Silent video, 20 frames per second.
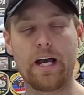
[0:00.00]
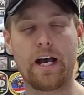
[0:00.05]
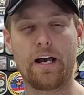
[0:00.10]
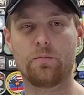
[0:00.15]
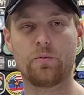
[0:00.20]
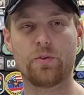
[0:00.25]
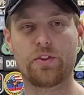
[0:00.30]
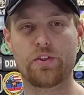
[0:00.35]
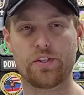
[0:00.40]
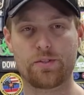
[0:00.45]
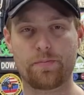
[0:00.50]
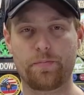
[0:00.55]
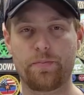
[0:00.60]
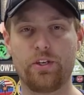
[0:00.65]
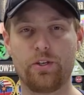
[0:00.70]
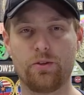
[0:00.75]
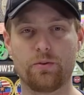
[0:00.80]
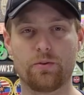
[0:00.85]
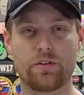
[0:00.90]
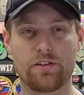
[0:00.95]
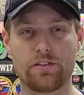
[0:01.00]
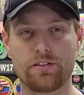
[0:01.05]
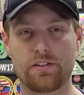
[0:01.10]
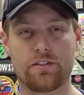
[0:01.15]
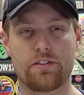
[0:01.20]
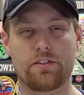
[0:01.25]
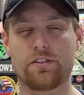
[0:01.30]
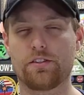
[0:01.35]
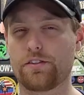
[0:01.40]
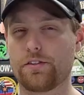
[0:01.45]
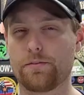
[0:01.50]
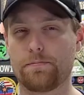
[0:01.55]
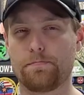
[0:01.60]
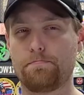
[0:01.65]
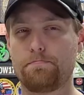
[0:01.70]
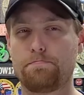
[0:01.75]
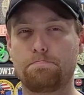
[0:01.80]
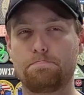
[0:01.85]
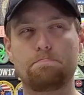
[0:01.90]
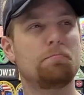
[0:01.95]
not with this pew because it's just a
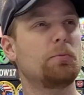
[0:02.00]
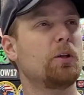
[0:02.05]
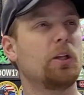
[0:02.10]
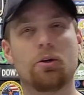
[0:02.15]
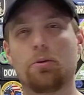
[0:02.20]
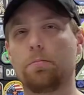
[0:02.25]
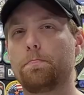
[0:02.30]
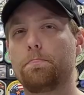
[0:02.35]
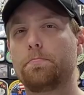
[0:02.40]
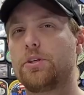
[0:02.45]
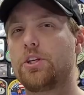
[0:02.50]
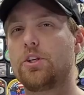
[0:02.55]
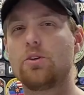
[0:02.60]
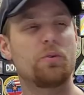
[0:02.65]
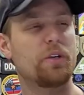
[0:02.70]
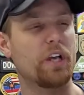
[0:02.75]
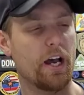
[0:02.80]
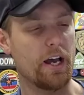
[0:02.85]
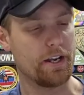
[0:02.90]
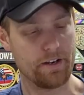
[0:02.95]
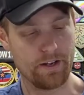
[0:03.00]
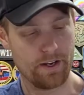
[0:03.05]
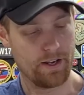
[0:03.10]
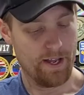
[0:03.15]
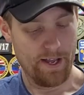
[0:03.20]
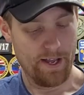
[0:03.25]
little pew gun.